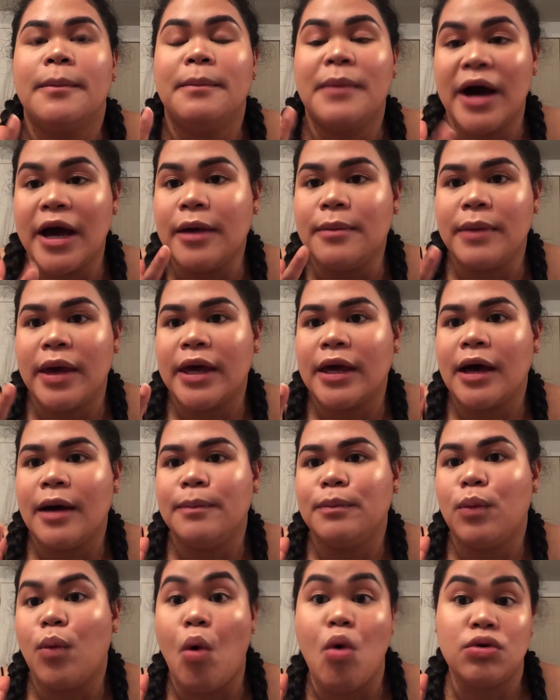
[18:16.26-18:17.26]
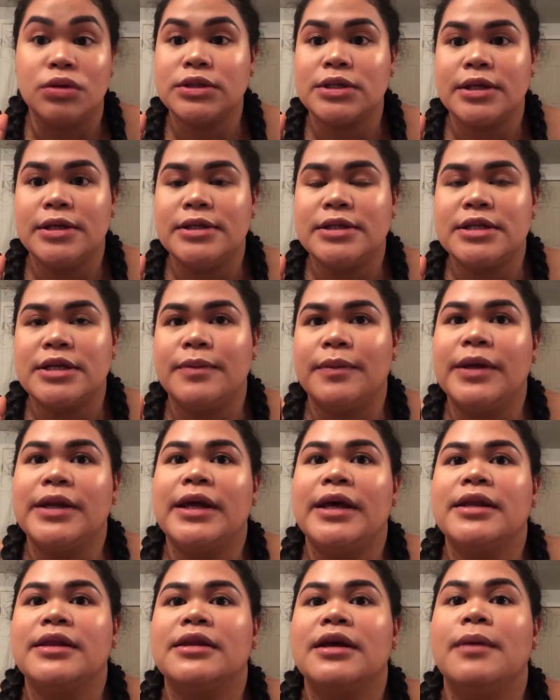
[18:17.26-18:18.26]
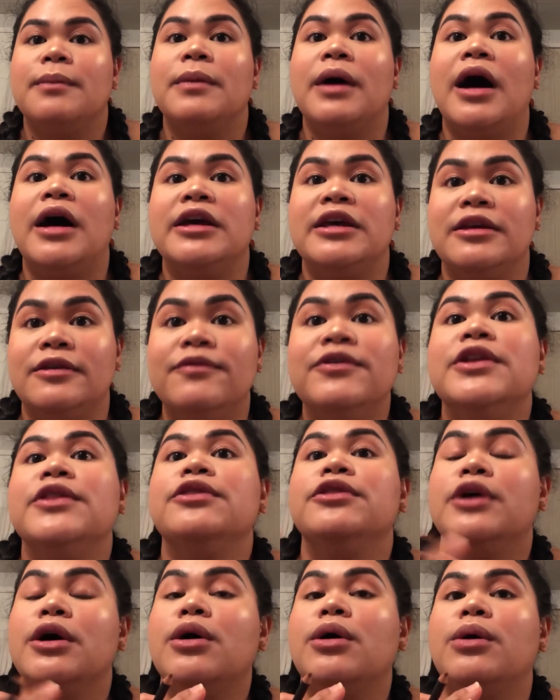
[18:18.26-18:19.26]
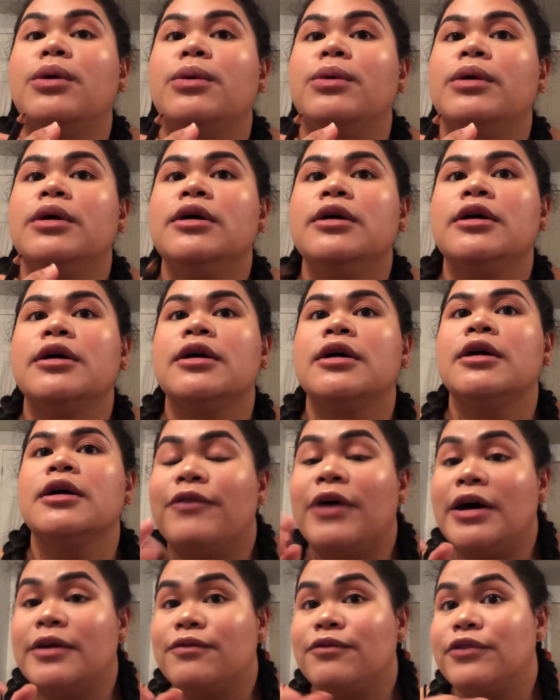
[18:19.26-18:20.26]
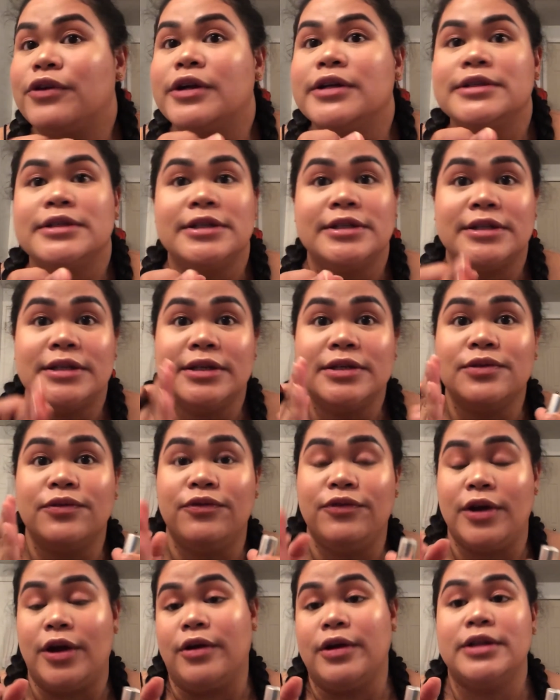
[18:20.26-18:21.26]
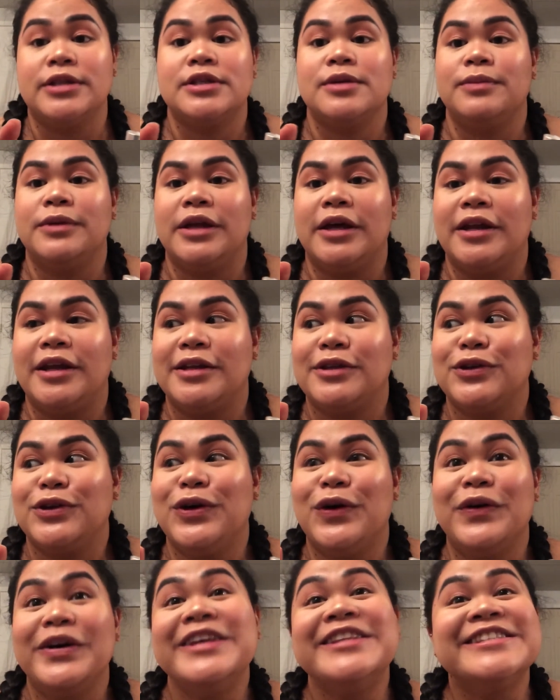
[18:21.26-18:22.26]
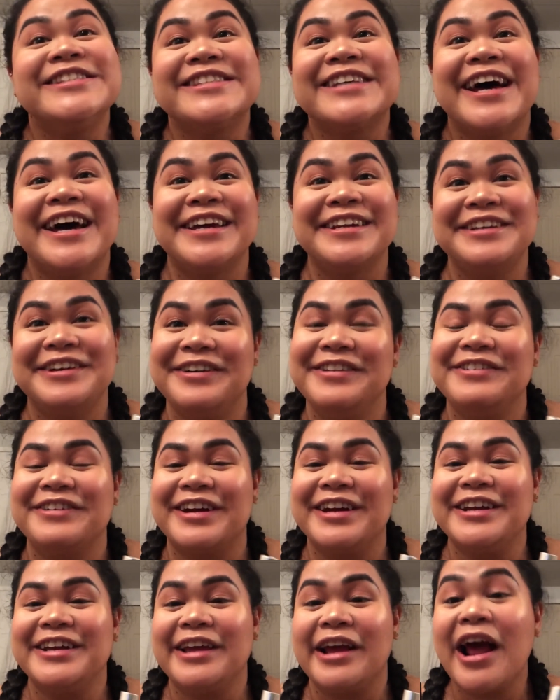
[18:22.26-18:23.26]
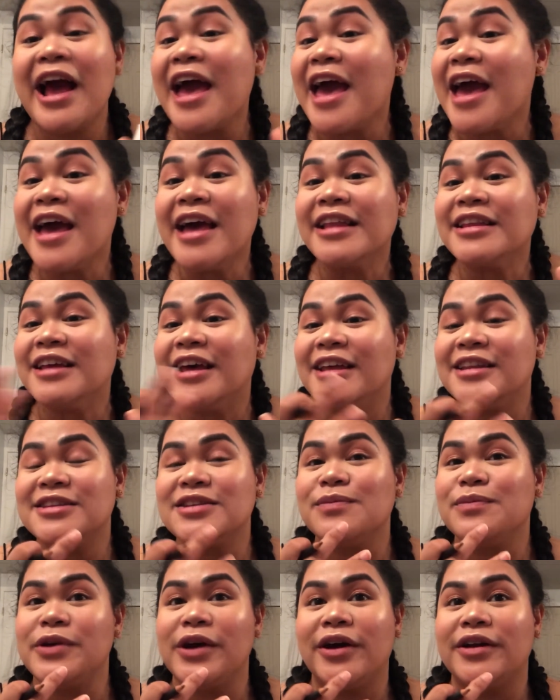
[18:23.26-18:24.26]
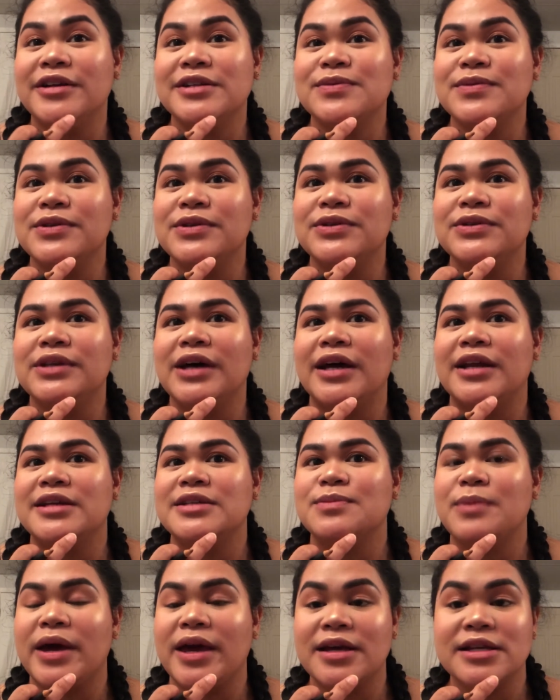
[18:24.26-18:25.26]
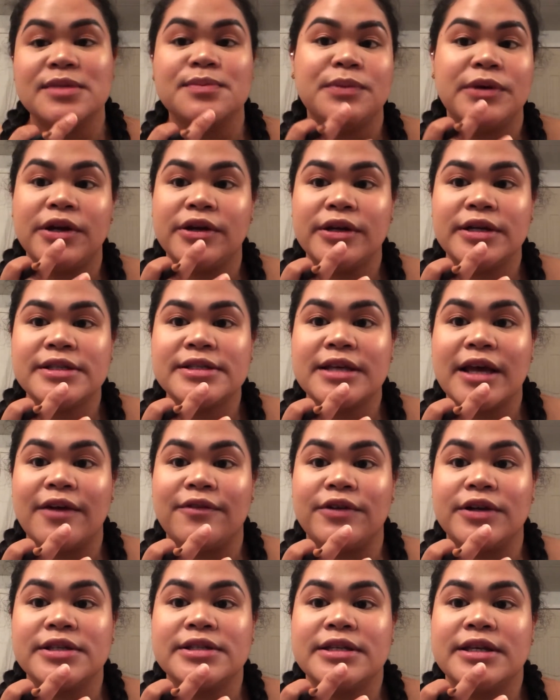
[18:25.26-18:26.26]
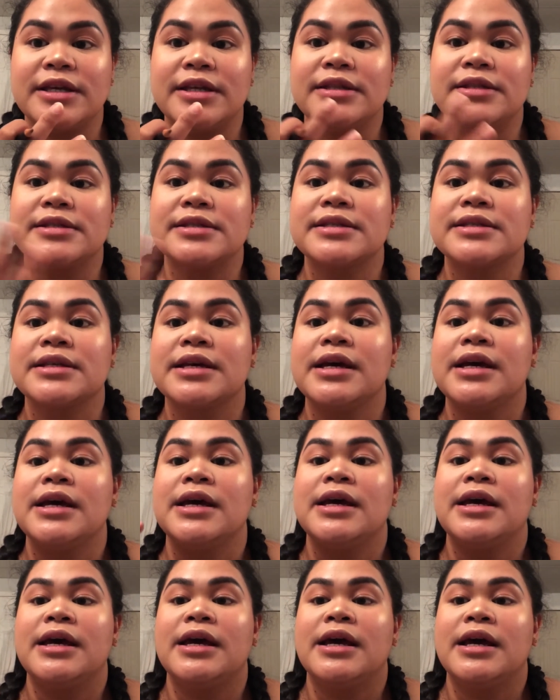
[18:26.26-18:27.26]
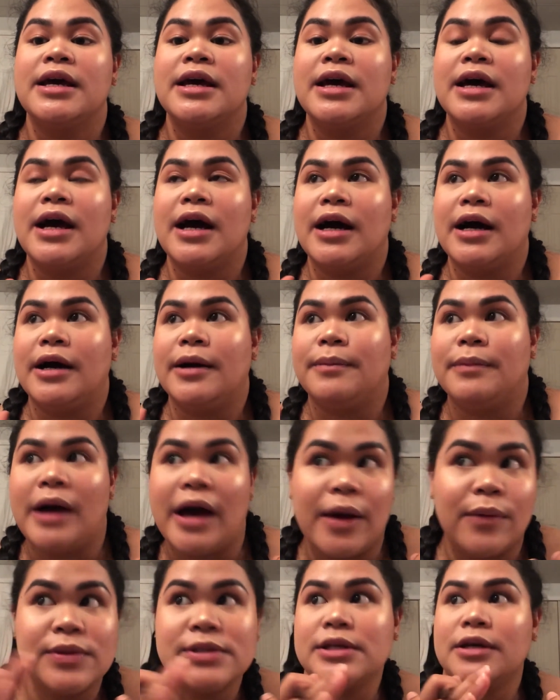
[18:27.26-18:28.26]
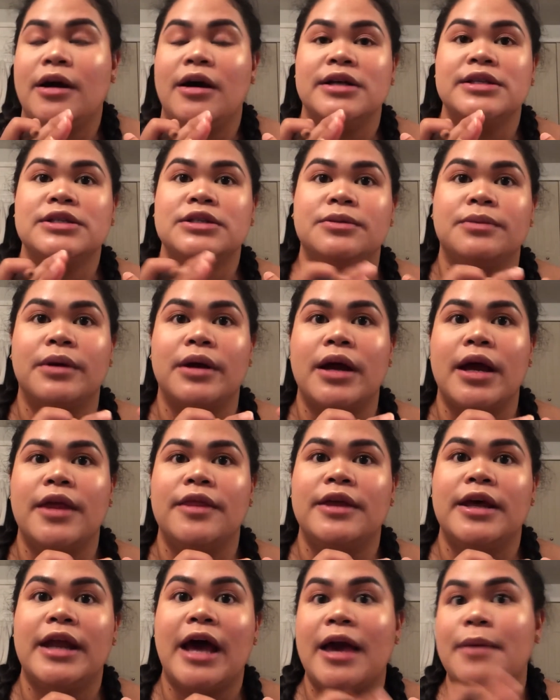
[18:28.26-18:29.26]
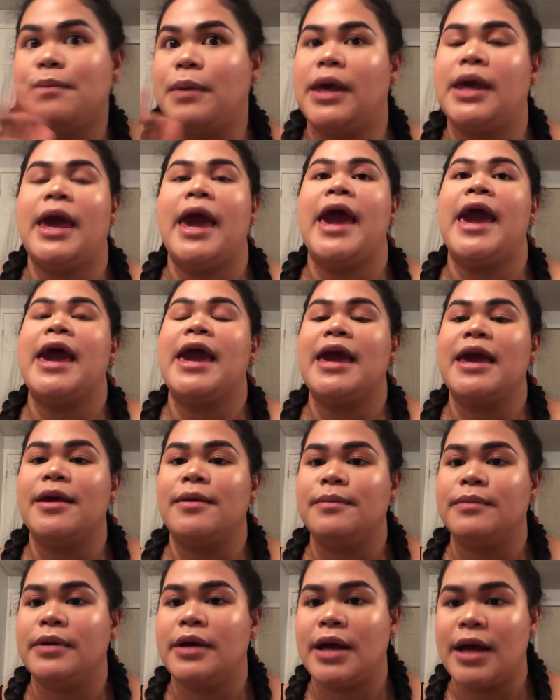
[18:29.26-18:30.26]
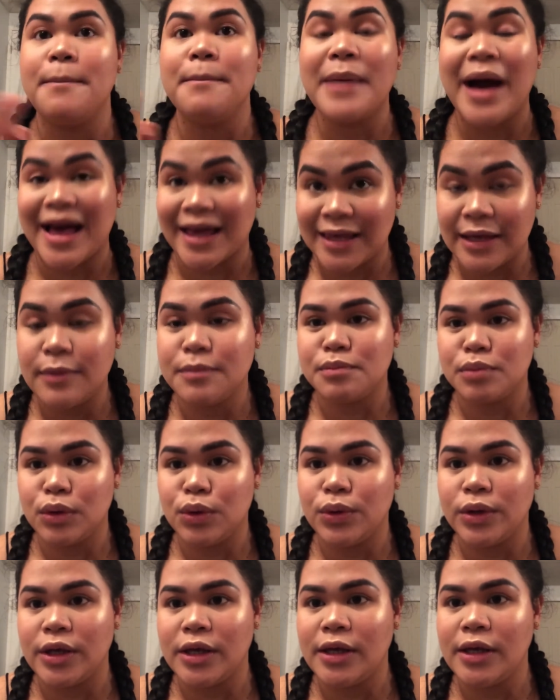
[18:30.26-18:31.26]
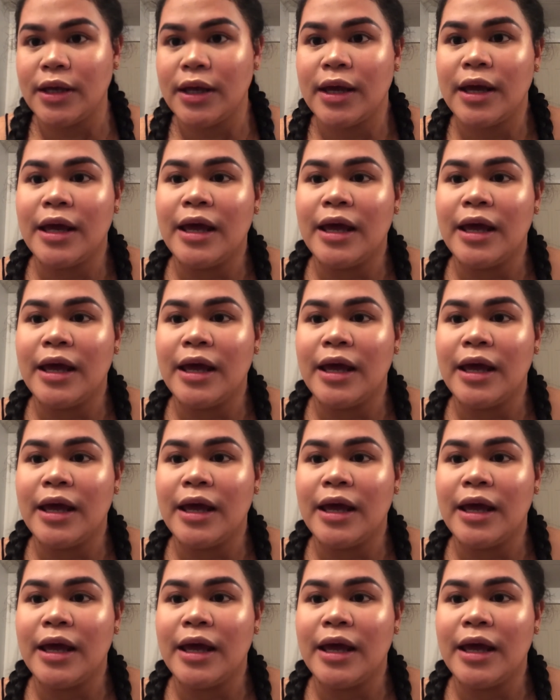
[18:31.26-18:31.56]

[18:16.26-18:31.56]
my makeup won't intimidate them, even though at first it is very intimidating to go inside already. And to be honest with you, that is my experience ever since I was a customer and then I became a MAC employee.